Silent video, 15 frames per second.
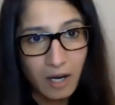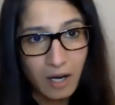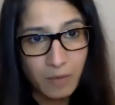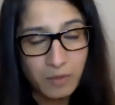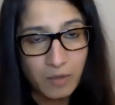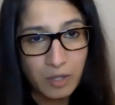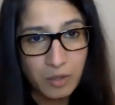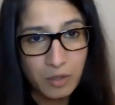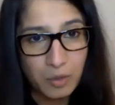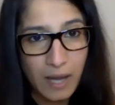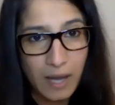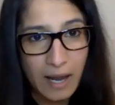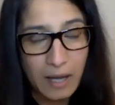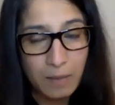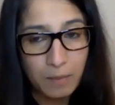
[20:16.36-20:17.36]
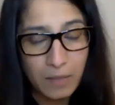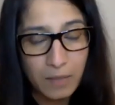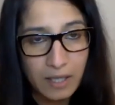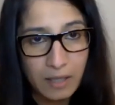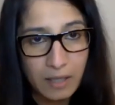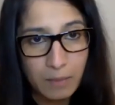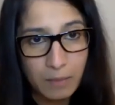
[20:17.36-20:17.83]
so that you can
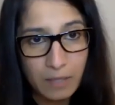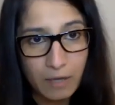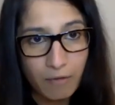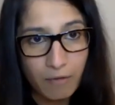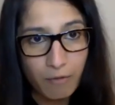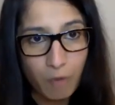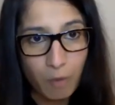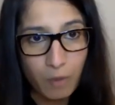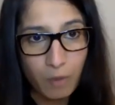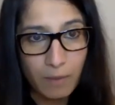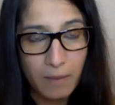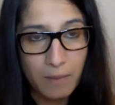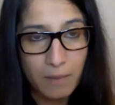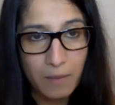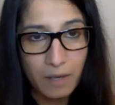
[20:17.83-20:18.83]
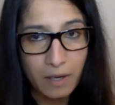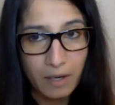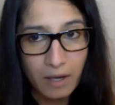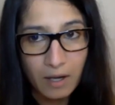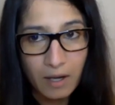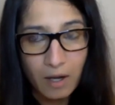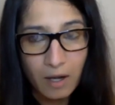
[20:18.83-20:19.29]
be a formal member
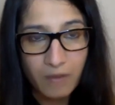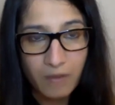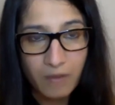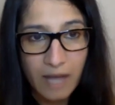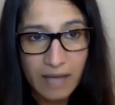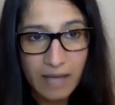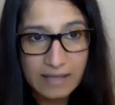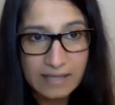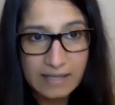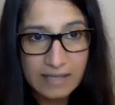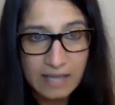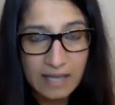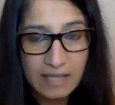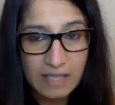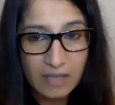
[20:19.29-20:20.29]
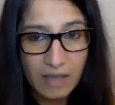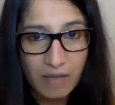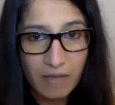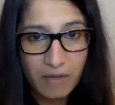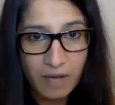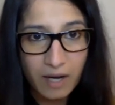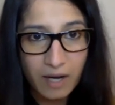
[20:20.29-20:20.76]
of the ILCA South
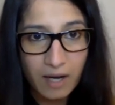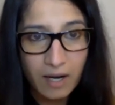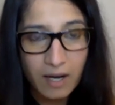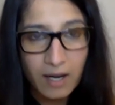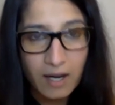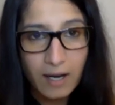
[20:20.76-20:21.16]
Africa.